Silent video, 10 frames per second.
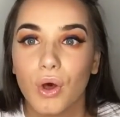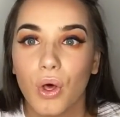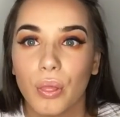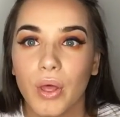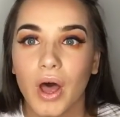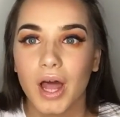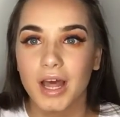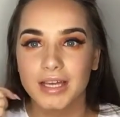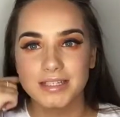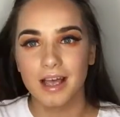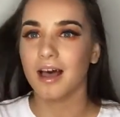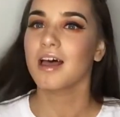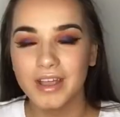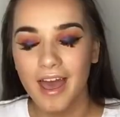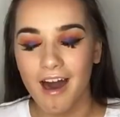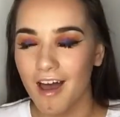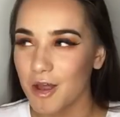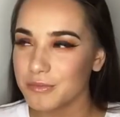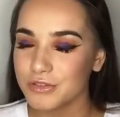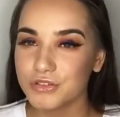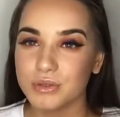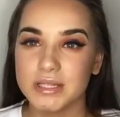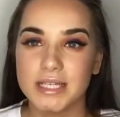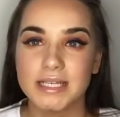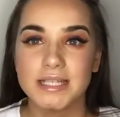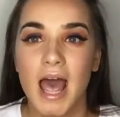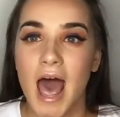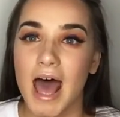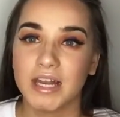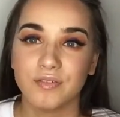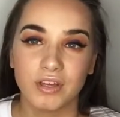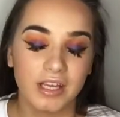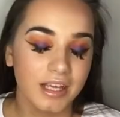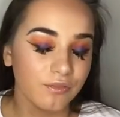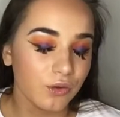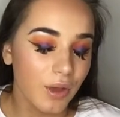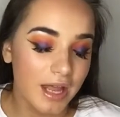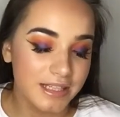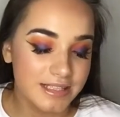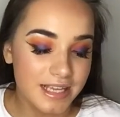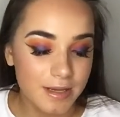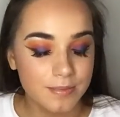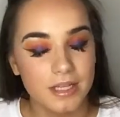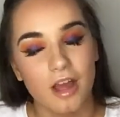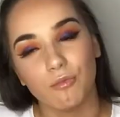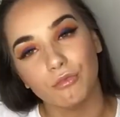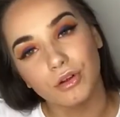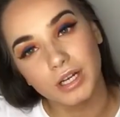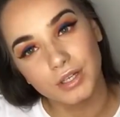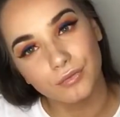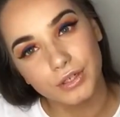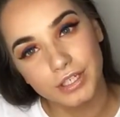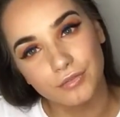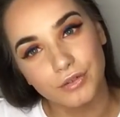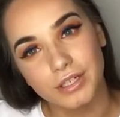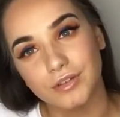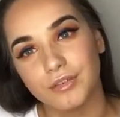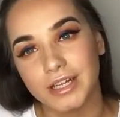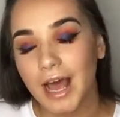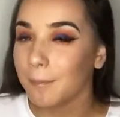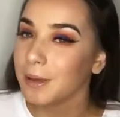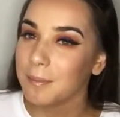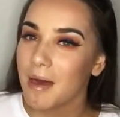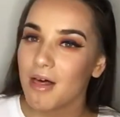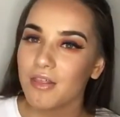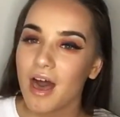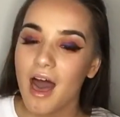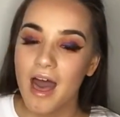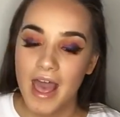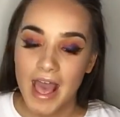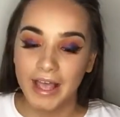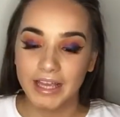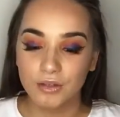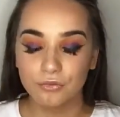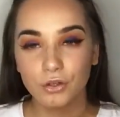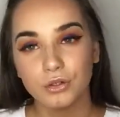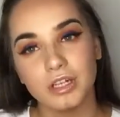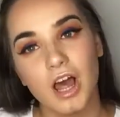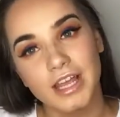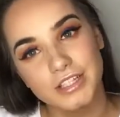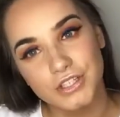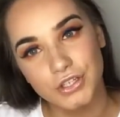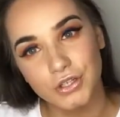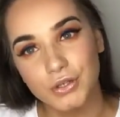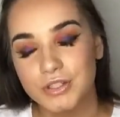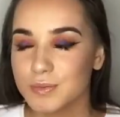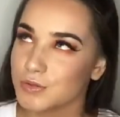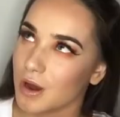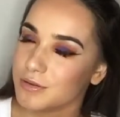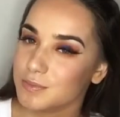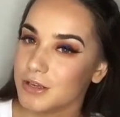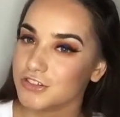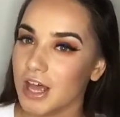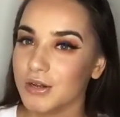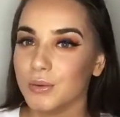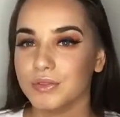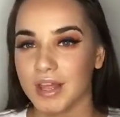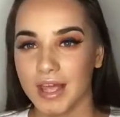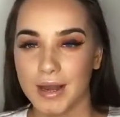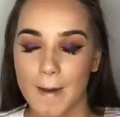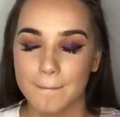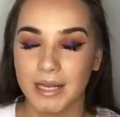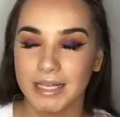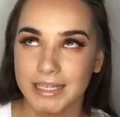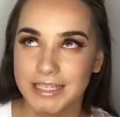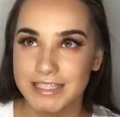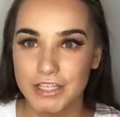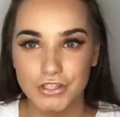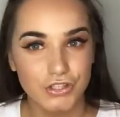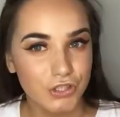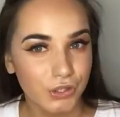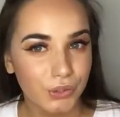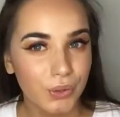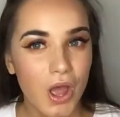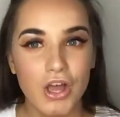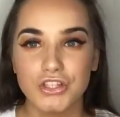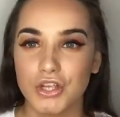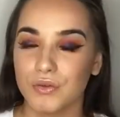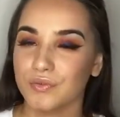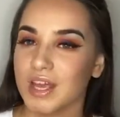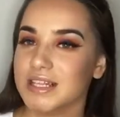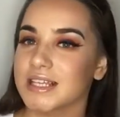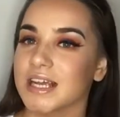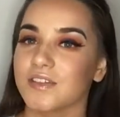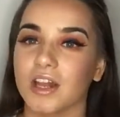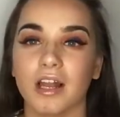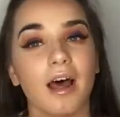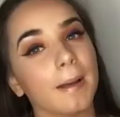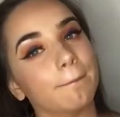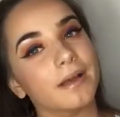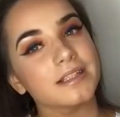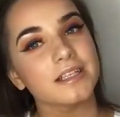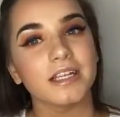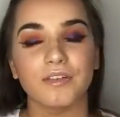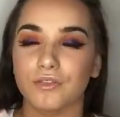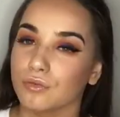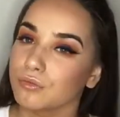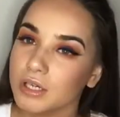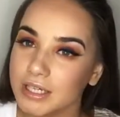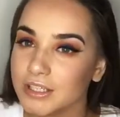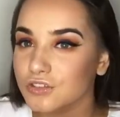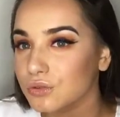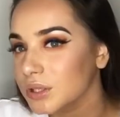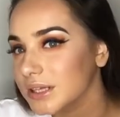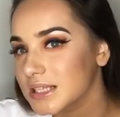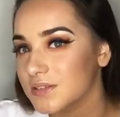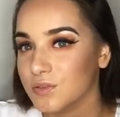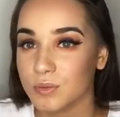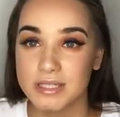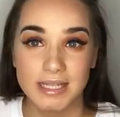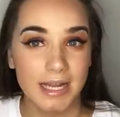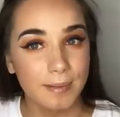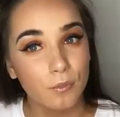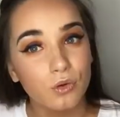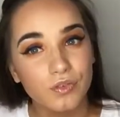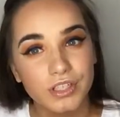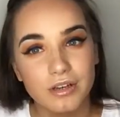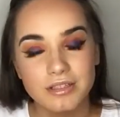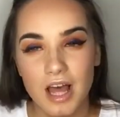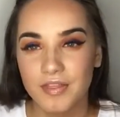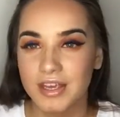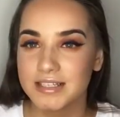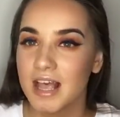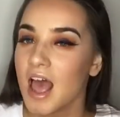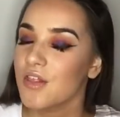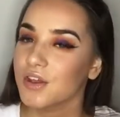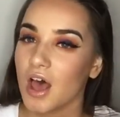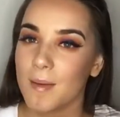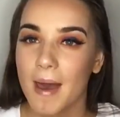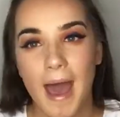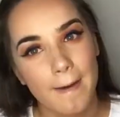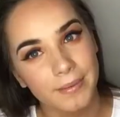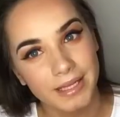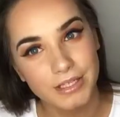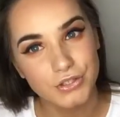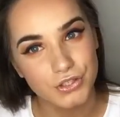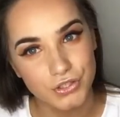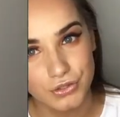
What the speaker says: on the highlighter. Yeah, I hope you enjoyed this, and if it give you any tips, and I'm really, really, really, really happy about that. If you'd like to subscribe to my channel, then please do. Don't forget to hit the like button if you really enjoyed this. If you want to see any more videos like this, then I'm happy to do